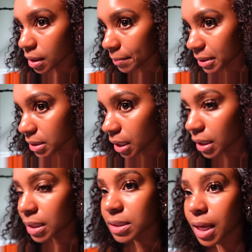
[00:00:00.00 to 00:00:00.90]
And my
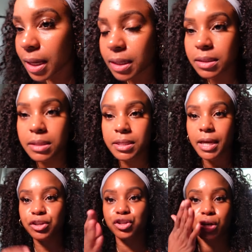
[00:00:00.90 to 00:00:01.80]
skin is like, the
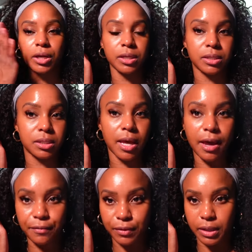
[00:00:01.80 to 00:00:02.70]
texture is
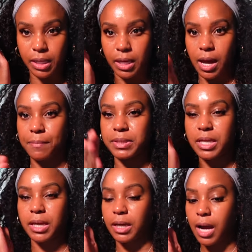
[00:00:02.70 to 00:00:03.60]
everything. I've been
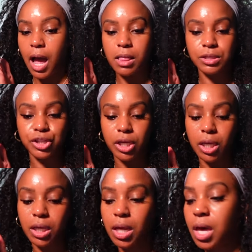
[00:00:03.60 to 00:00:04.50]
taking
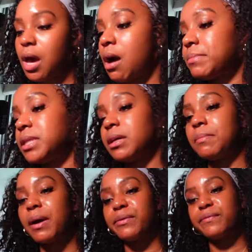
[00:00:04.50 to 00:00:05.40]
collagen, I've been
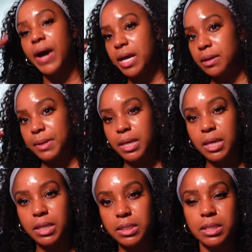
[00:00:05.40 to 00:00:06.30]
taking my
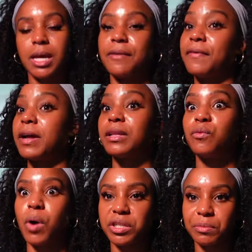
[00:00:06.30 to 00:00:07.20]
vitamins, I finally
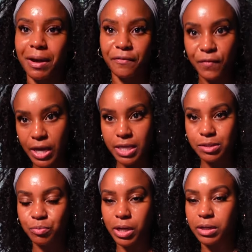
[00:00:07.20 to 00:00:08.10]
washing my
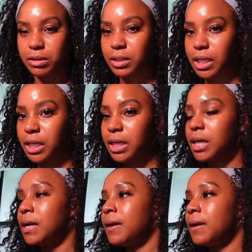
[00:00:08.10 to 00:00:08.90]
face regularly.